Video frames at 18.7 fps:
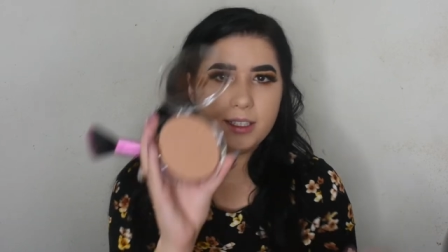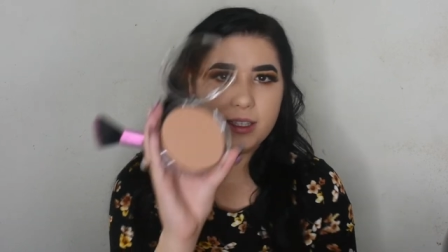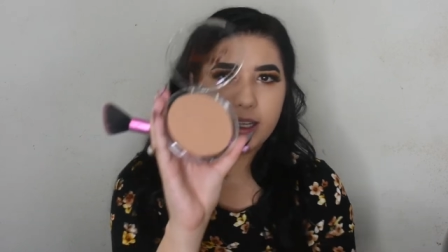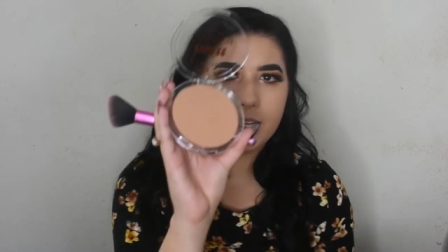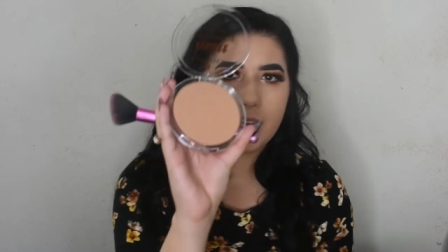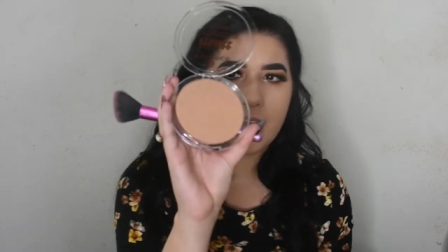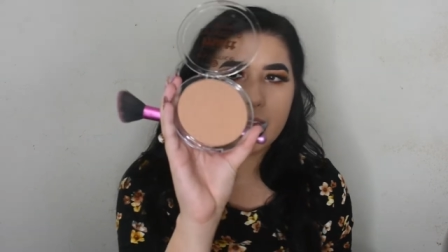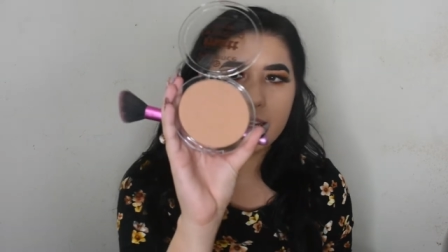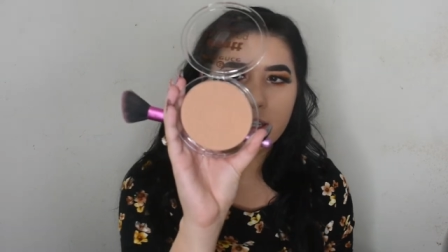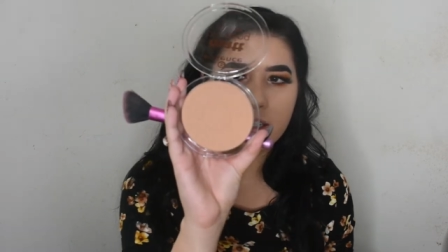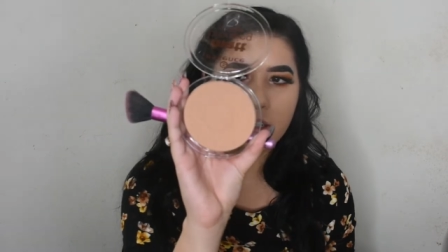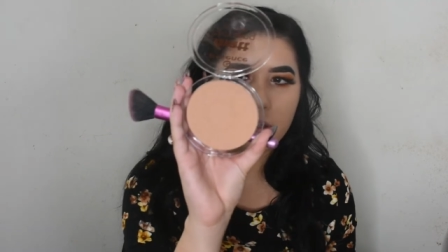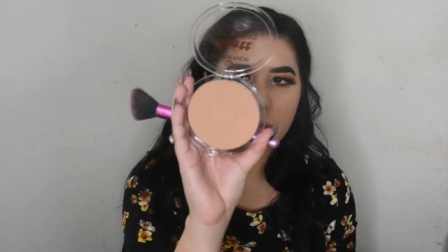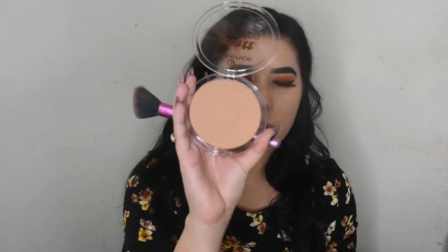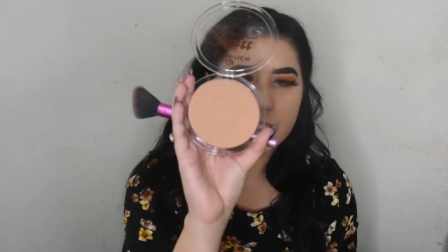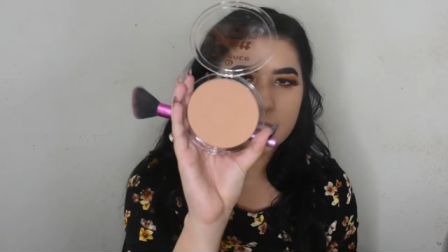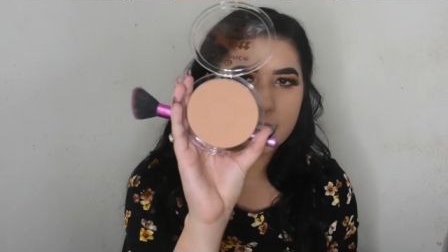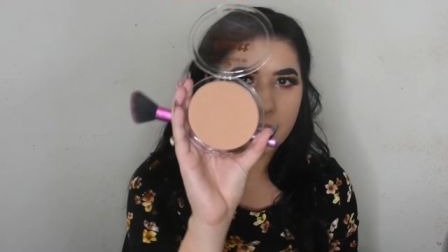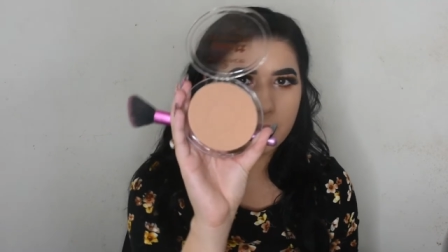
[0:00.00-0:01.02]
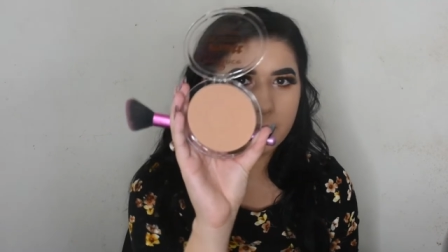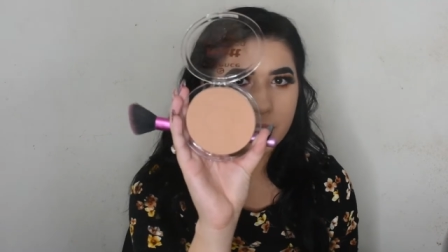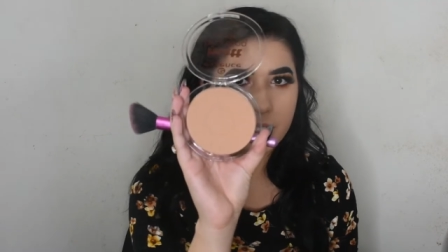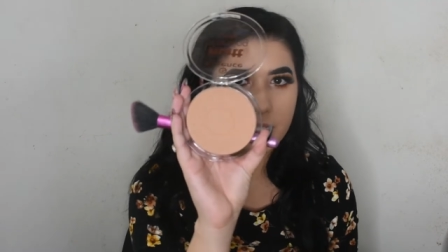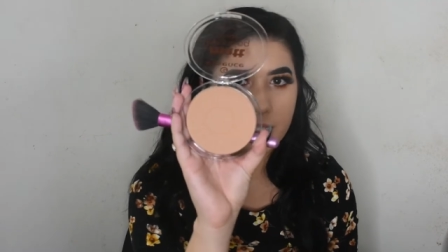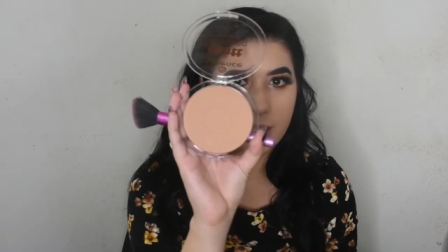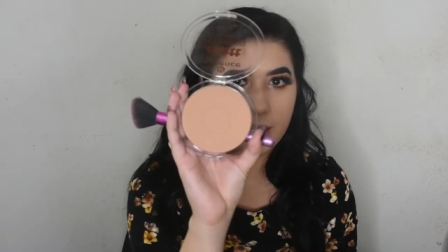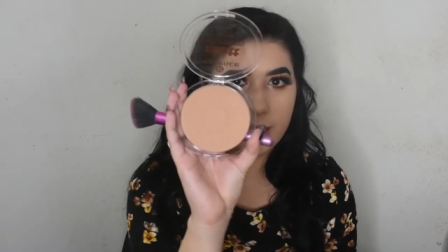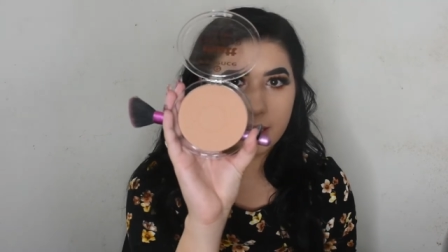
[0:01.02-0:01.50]
Like, I can already tell I'm
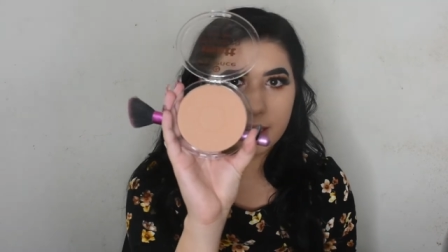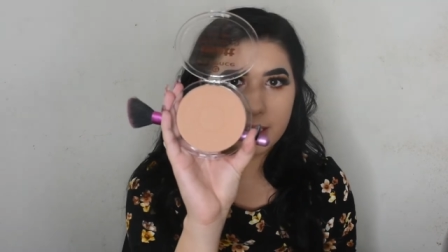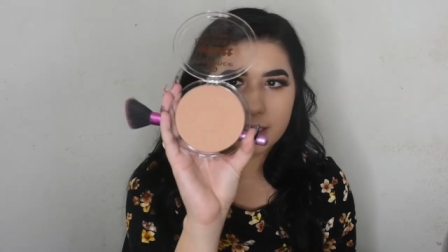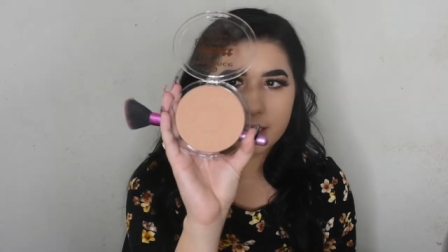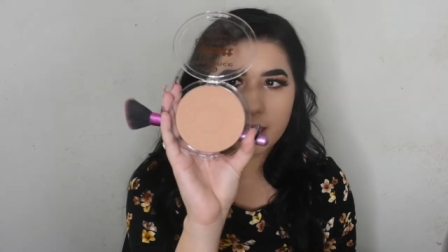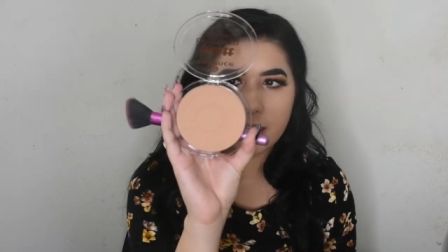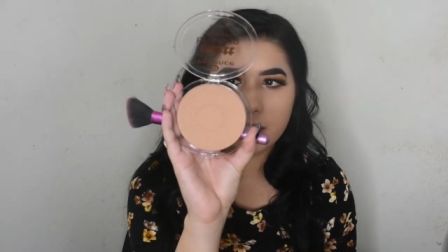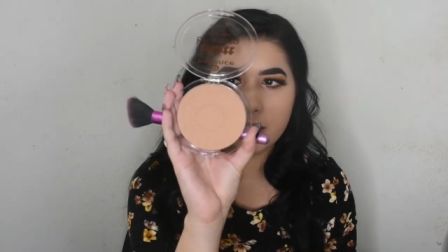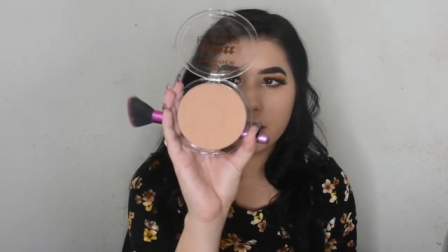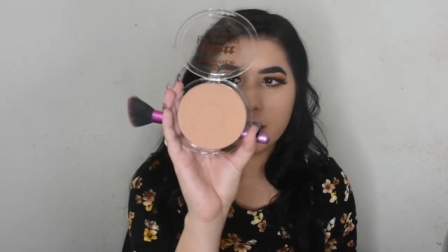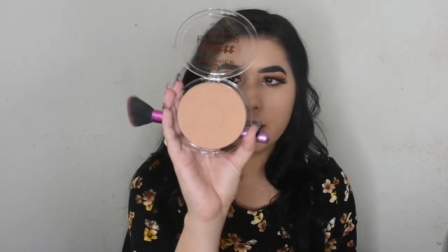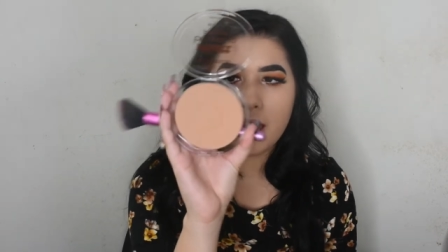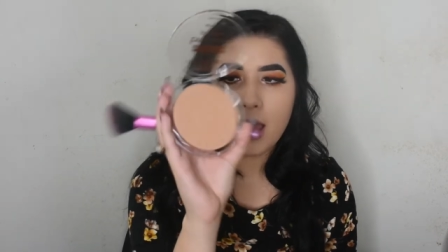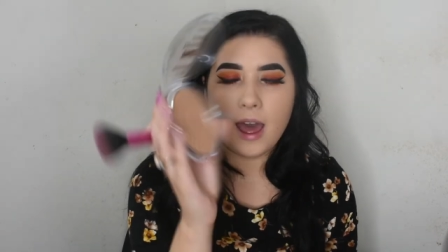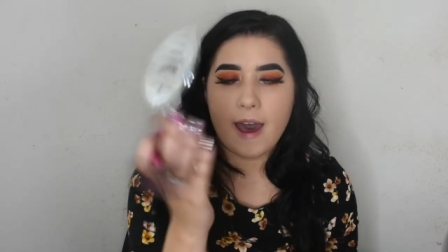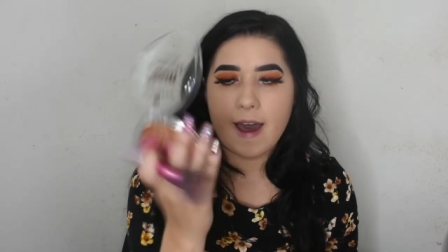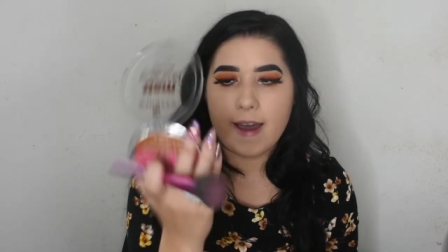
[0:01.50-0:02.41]
going to like this color.